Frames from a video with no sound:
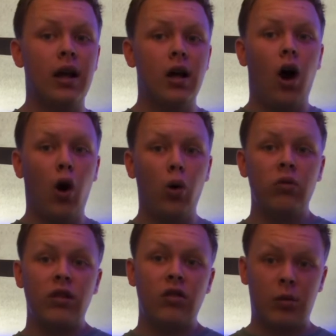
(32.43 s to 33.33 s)
hold
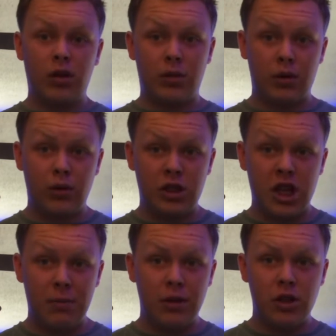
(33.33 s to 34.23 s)
the WWE
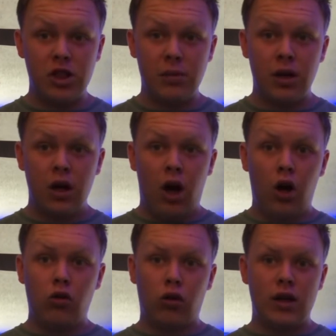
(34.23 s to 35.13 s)
Championship
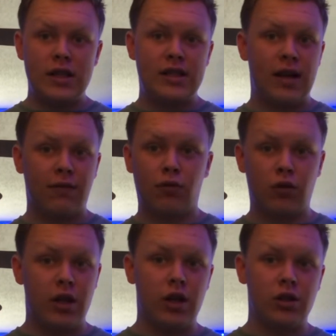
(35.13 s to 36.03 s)
across several
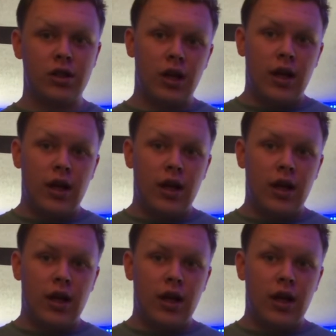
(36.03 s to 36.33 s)
years.